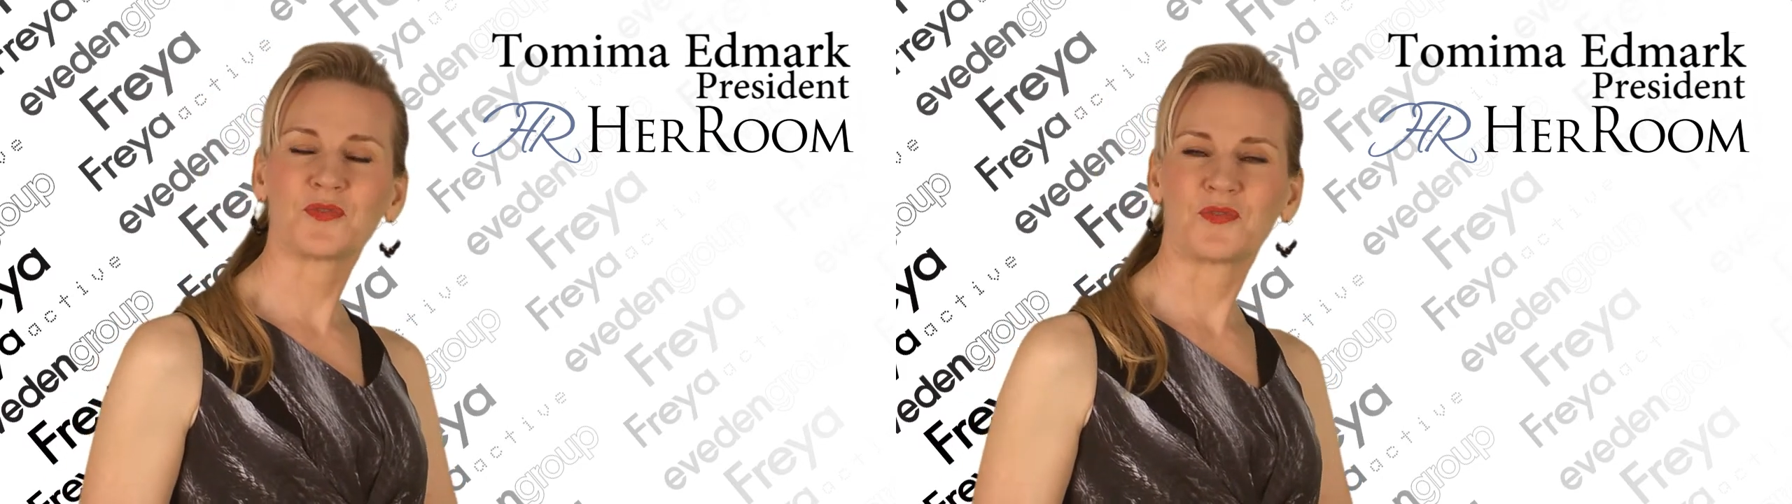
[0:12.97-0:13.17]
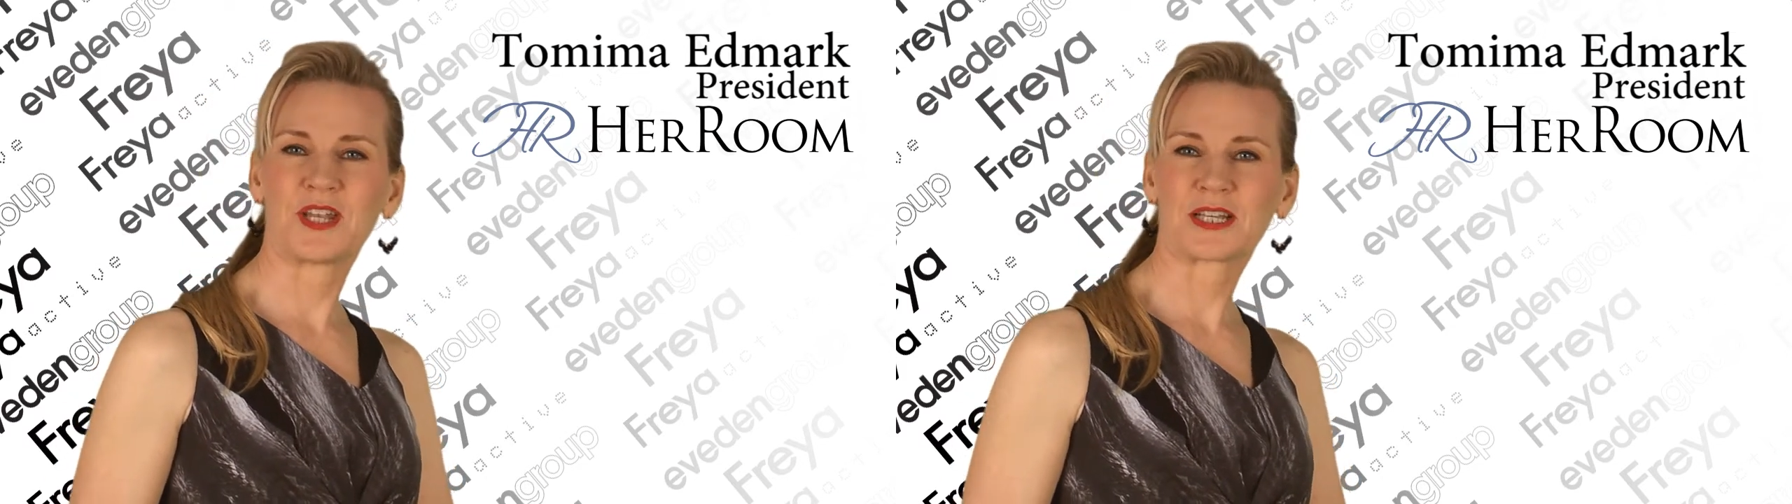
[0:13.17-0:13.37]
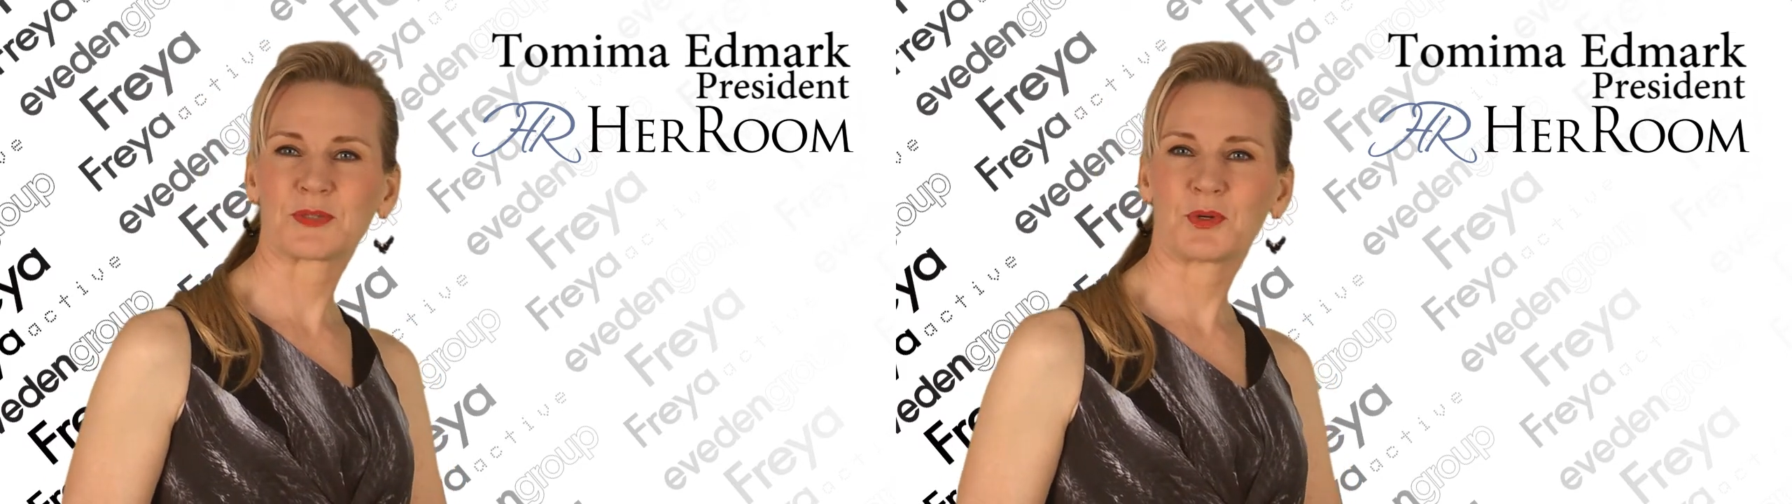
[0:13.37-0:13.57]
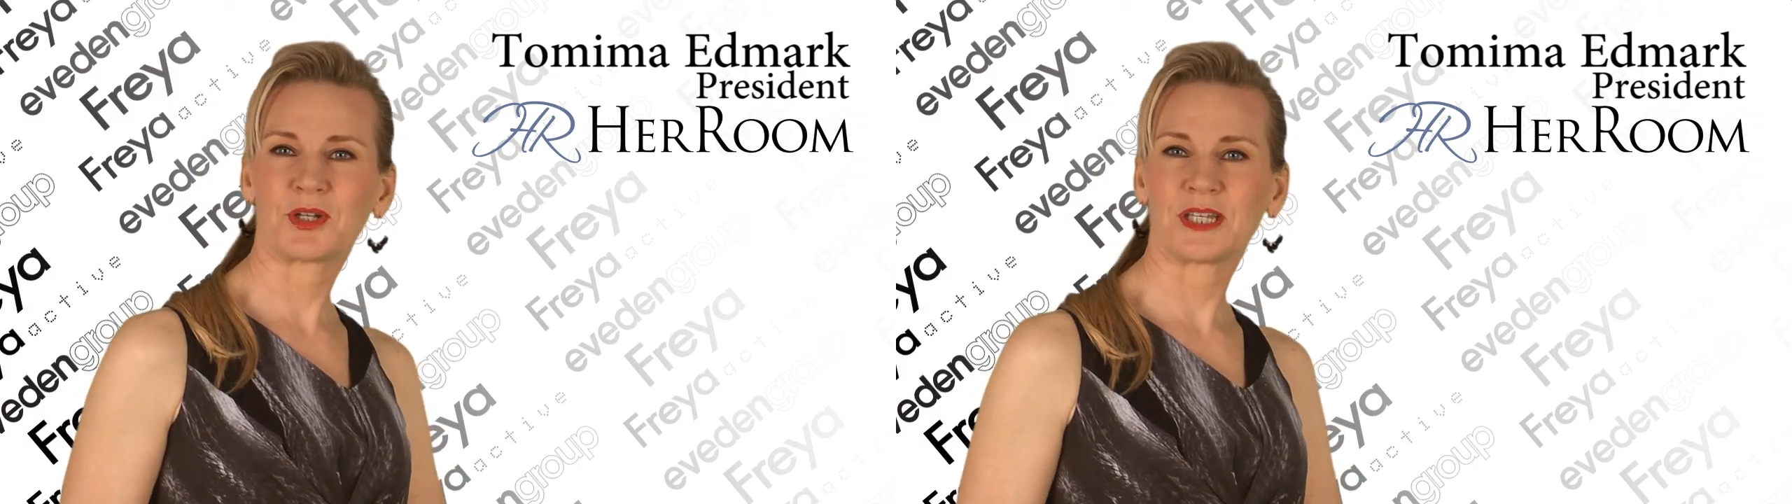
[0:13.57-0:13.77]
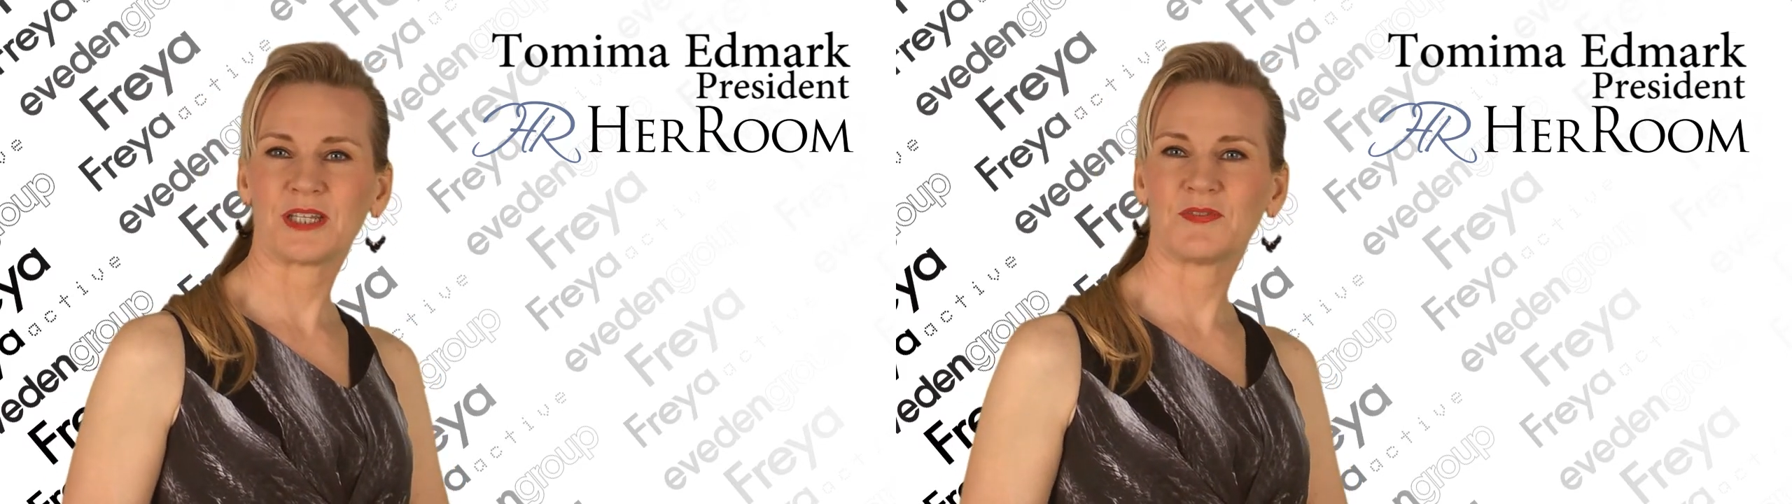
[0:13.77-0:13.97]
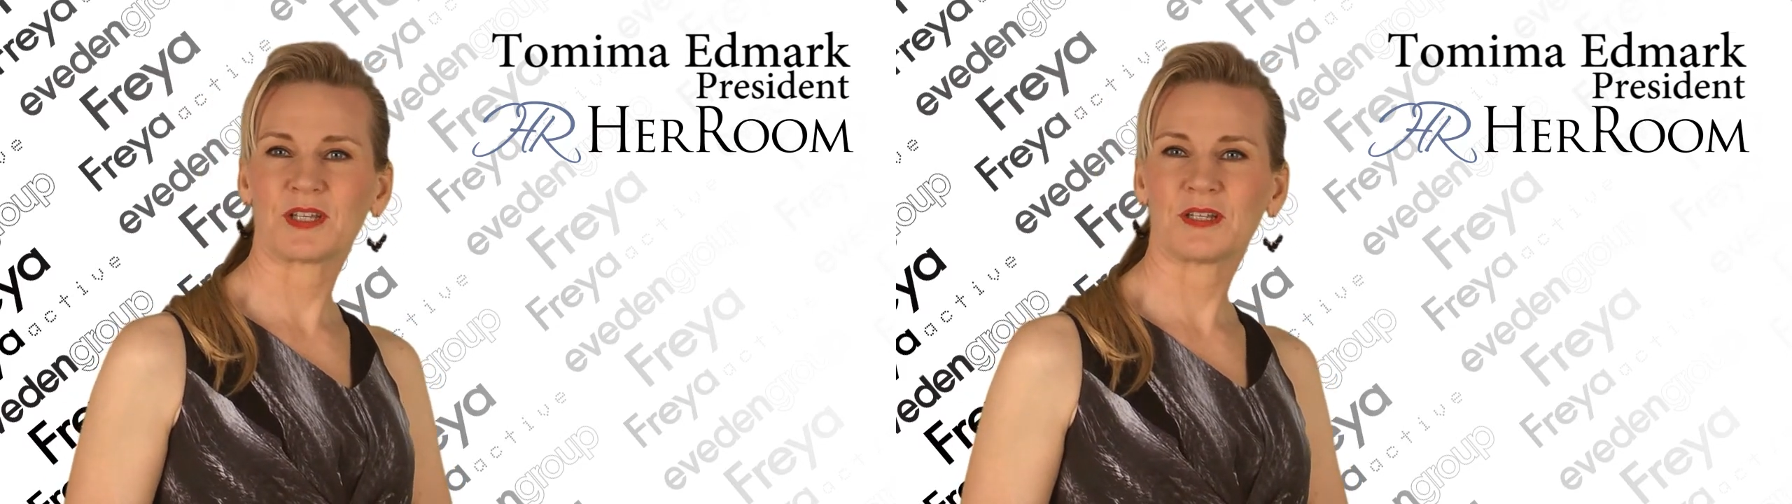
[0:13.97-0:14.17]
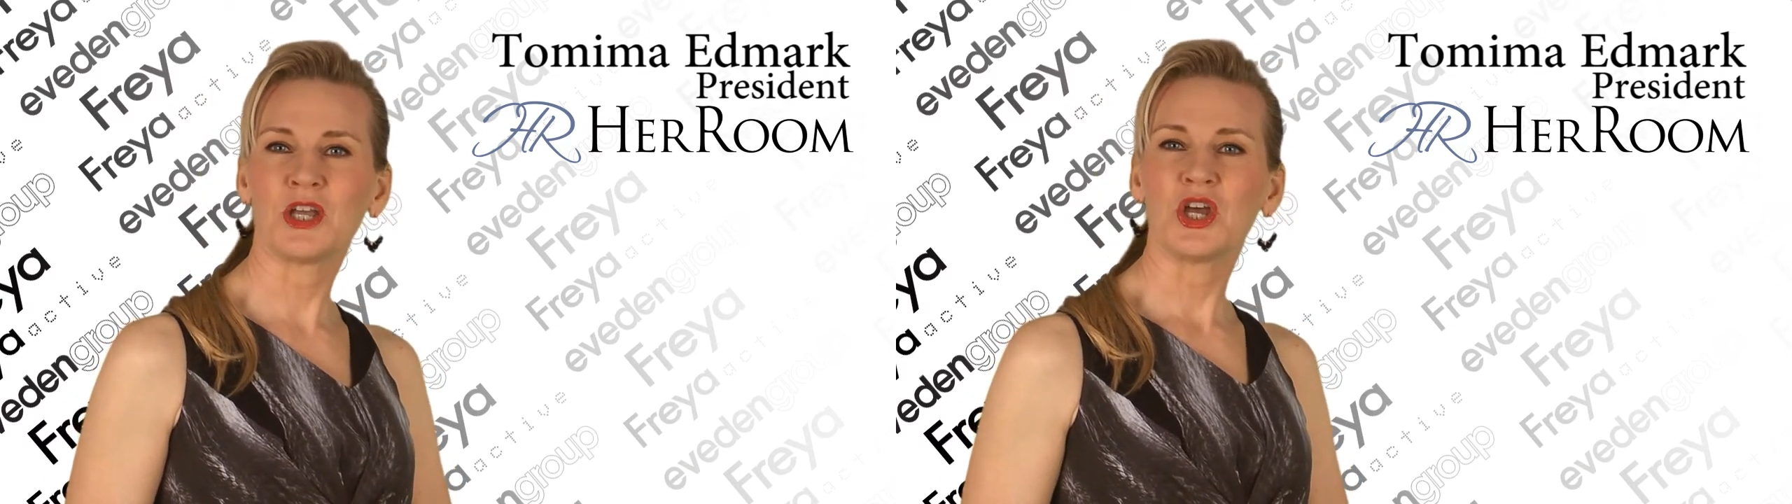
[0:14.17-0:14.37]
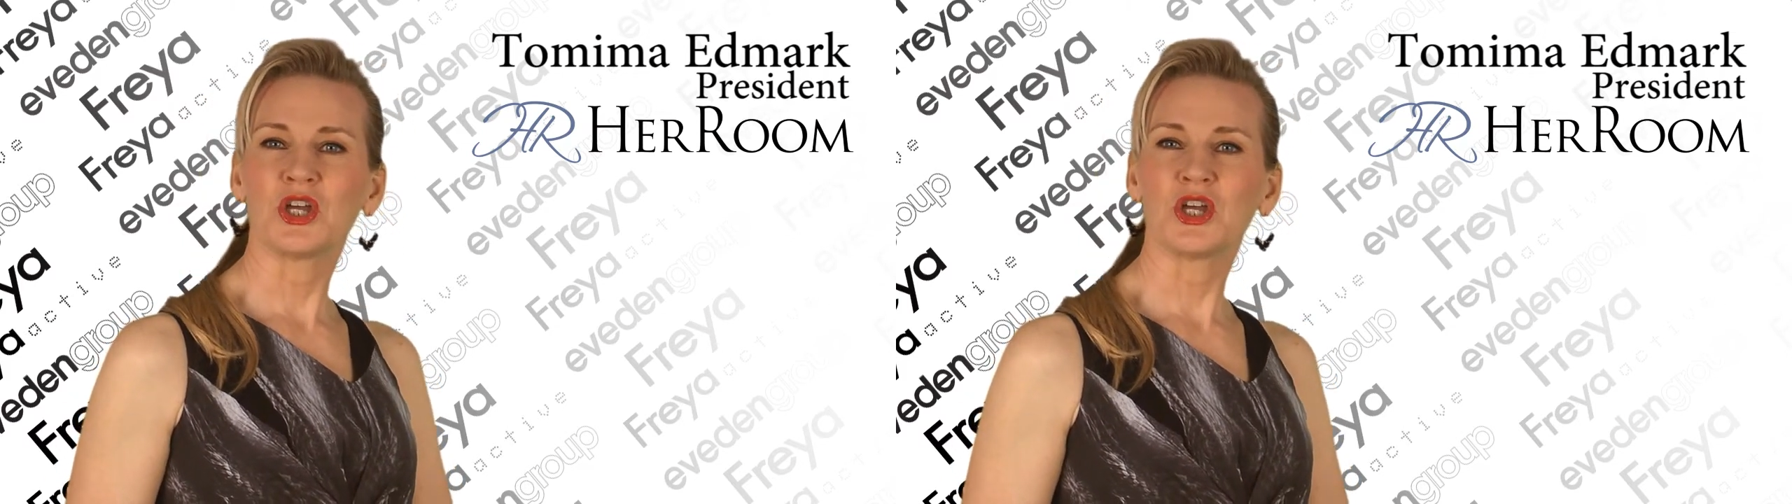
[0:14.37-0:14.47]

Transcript: fit expert at Eveden,